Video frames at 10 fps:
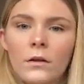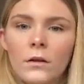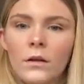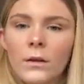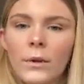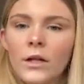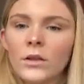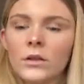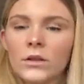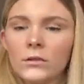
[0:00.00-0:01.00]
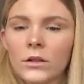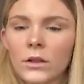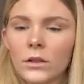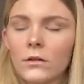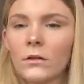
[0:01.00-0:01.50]
The packaging is just really
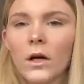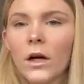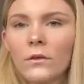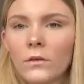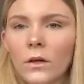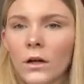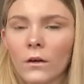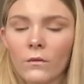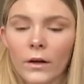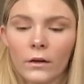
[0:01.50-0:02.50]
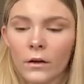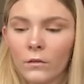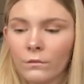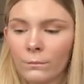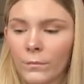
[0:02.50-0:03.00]
cute. I feel like I've
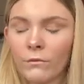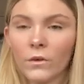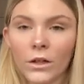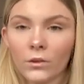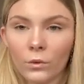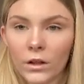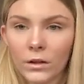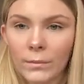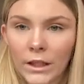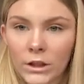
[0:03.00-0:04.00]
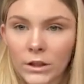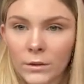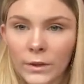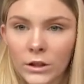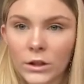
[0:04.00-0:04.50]
been finding all this
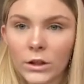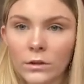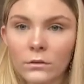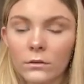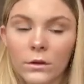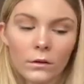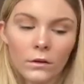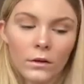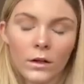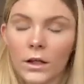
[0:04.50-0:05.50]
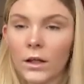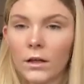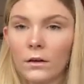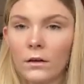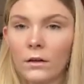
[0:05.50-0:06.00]
packaging cute in
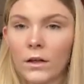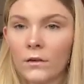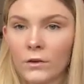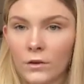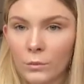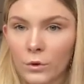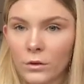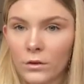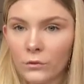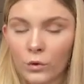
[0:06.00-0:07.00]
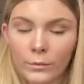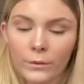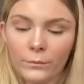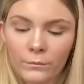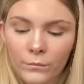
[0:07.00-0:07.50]
every single product I've talked about.
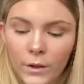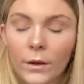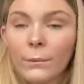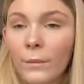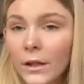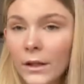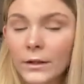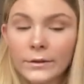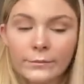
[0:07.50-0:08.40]
But it is.